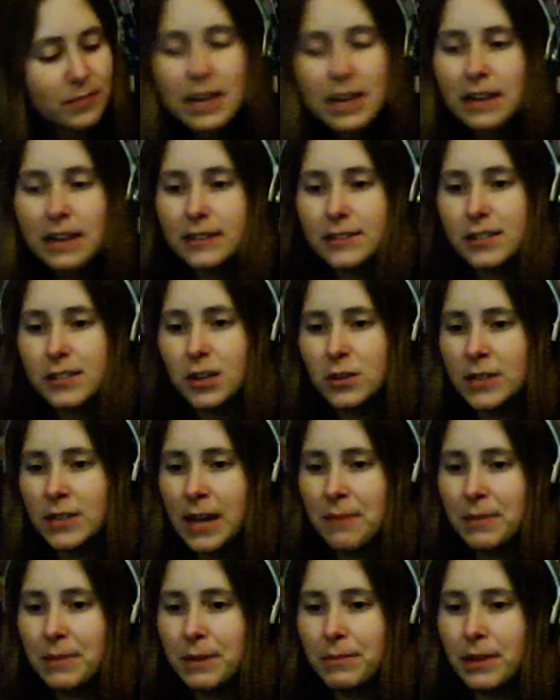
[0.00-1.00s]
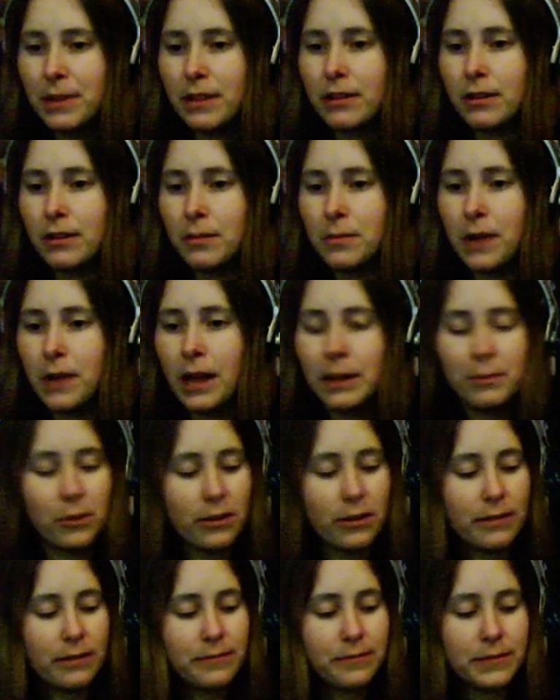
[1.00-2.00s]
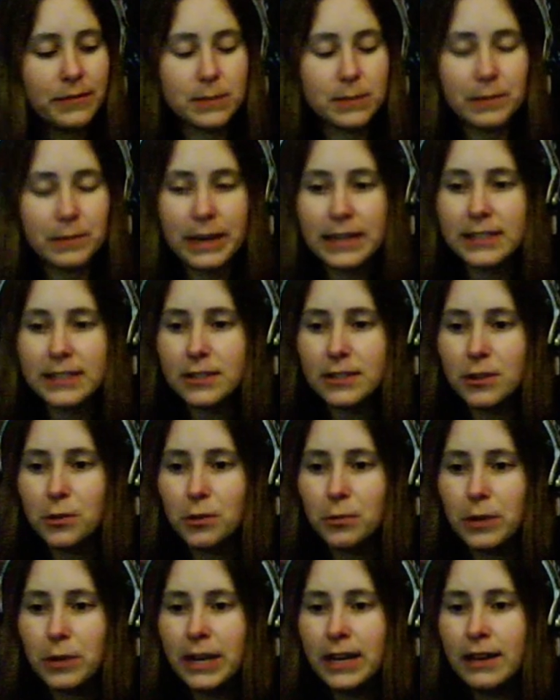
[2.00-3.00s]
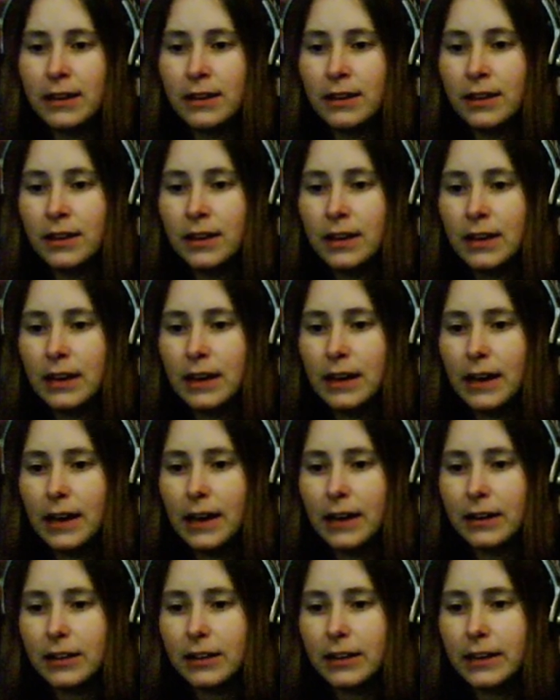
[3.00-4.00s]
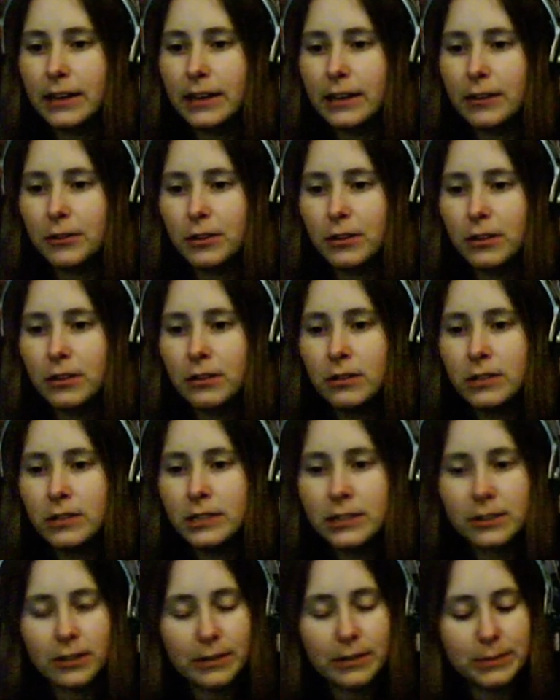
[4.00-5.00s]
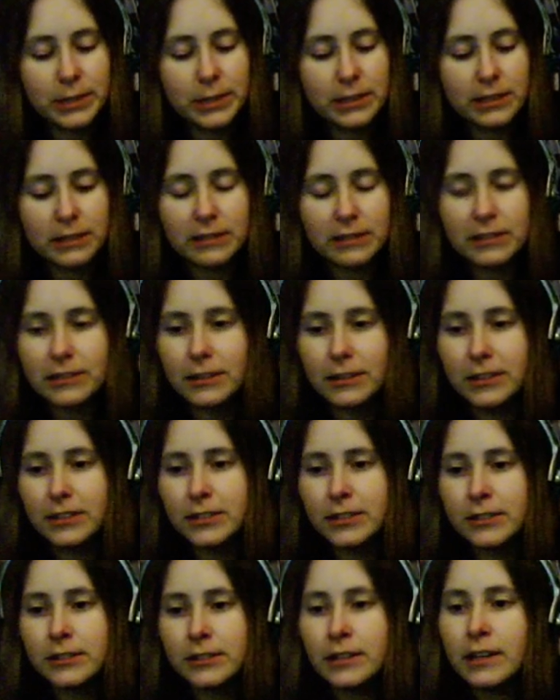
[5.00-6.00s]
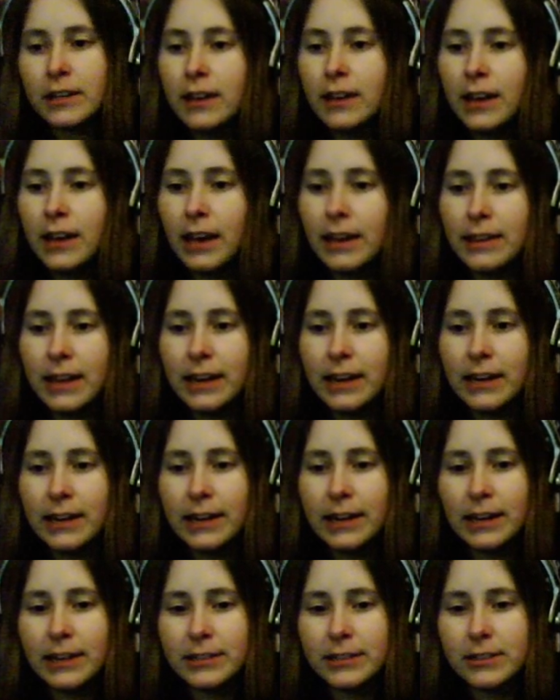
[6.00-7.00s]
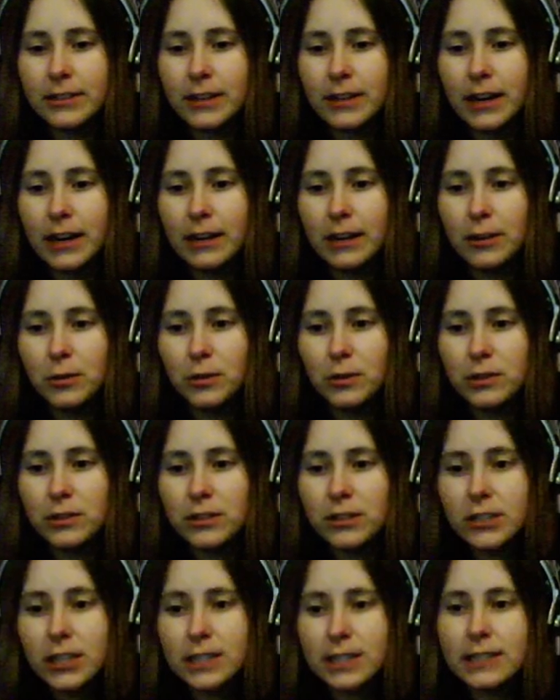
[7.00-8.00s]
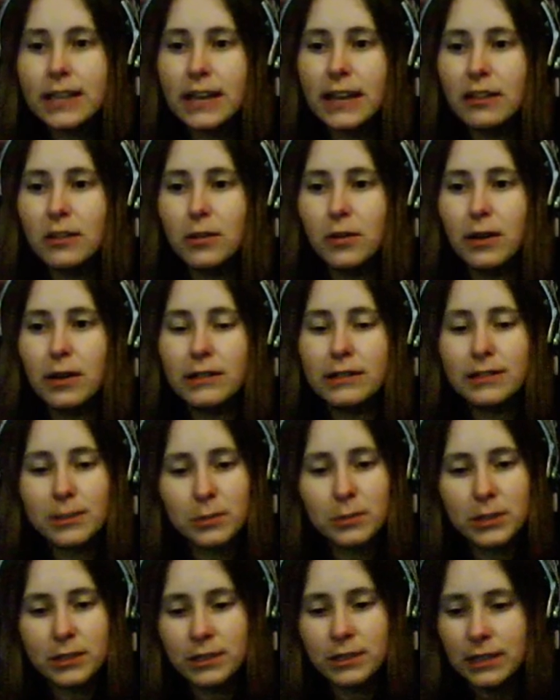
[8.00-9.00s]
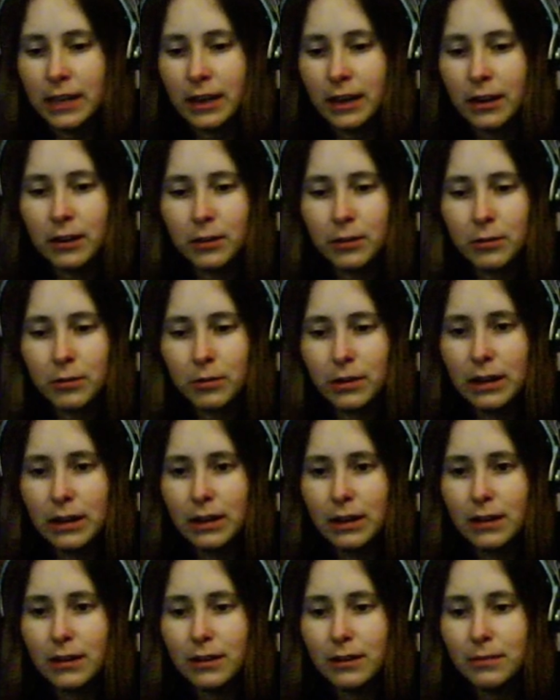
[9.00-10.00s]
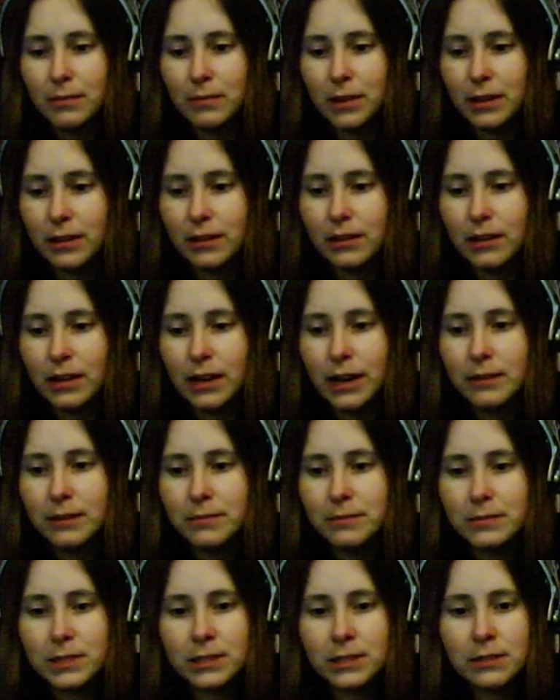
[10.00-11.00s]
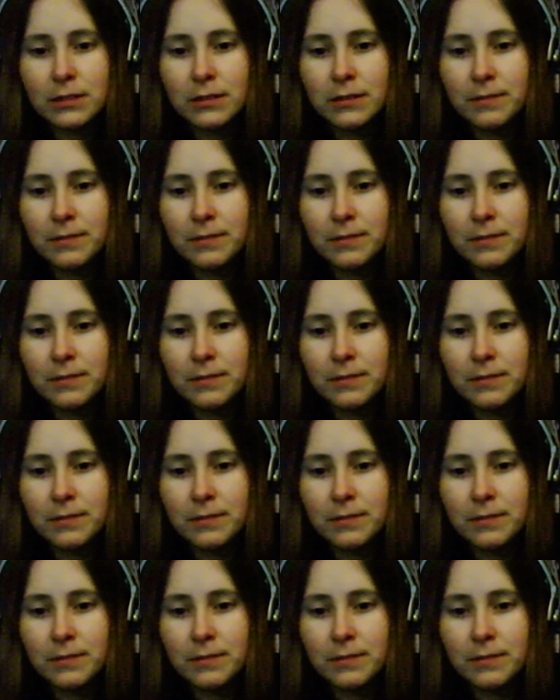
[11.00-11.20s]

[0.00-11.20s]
So type in mythical polymorph space three, and click include descriptions and search. And then hit enter, and you will just get the ones which take three mythical items,